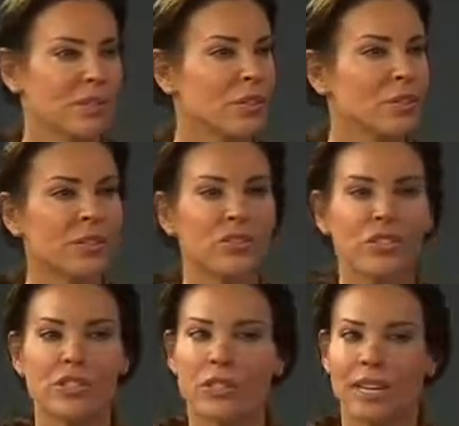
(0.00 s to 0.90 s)
You can,
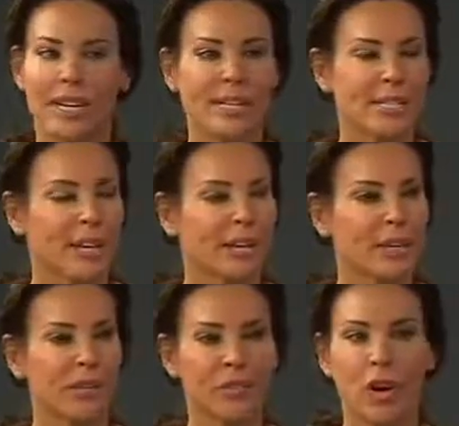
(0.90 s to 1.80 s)
like I said,
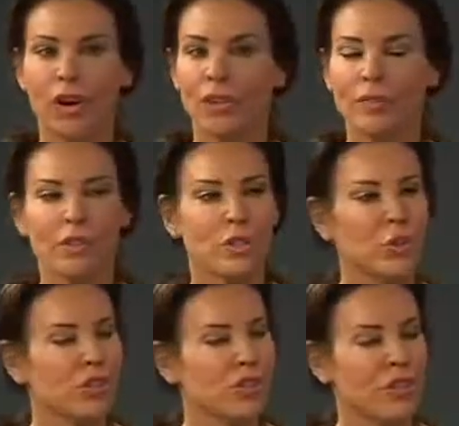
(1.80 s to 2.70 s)
if all you have to do
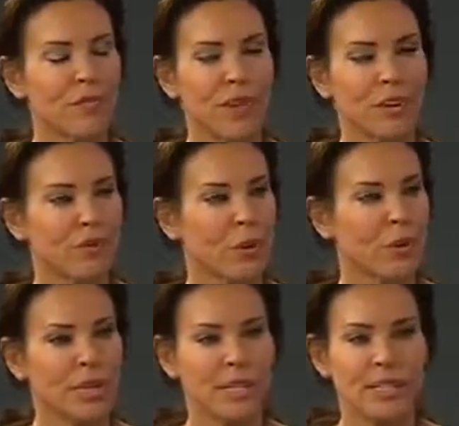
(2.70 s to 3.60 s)
is shift that
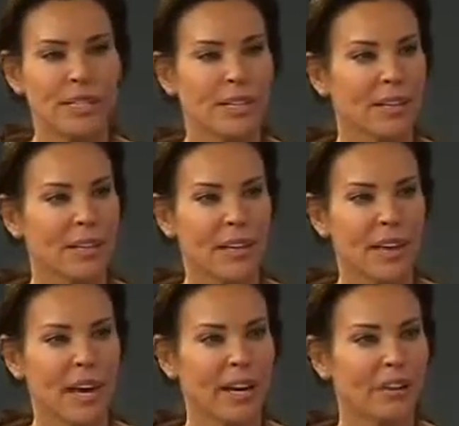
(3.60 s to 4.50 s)
focus
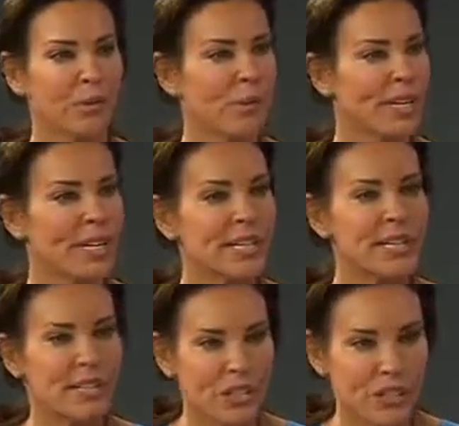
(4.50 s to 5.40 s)
and
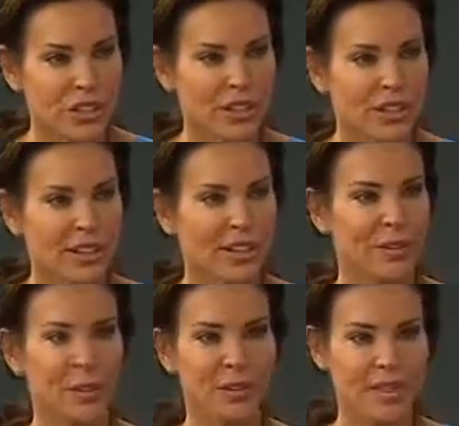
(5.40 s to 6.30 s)
recondition
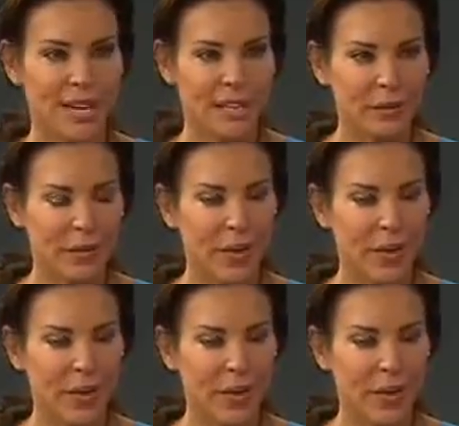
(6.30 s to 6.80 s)
those negative